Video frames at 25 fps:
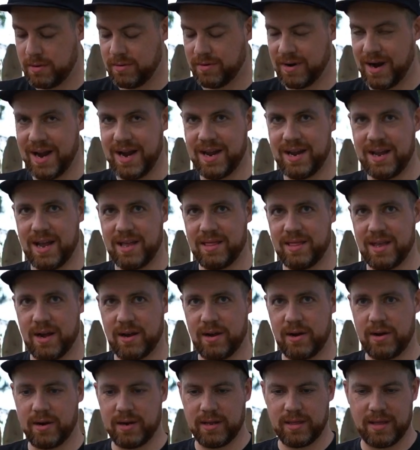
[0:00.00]
right? And now
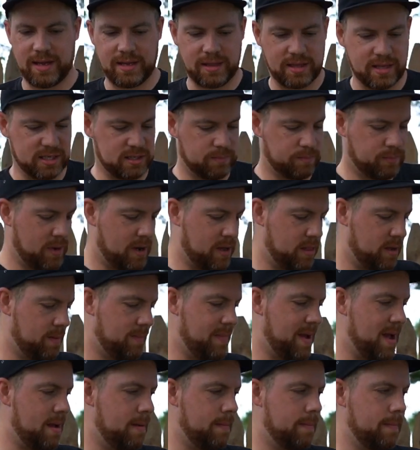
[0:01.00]
you're in like this brother
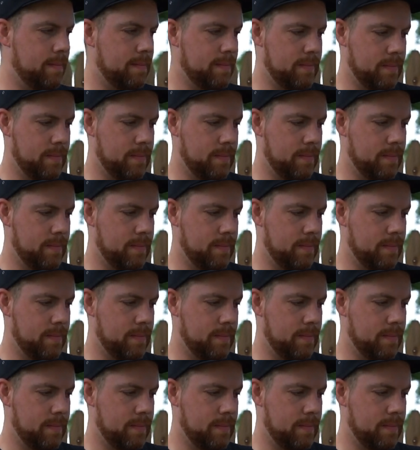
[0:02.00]
mount.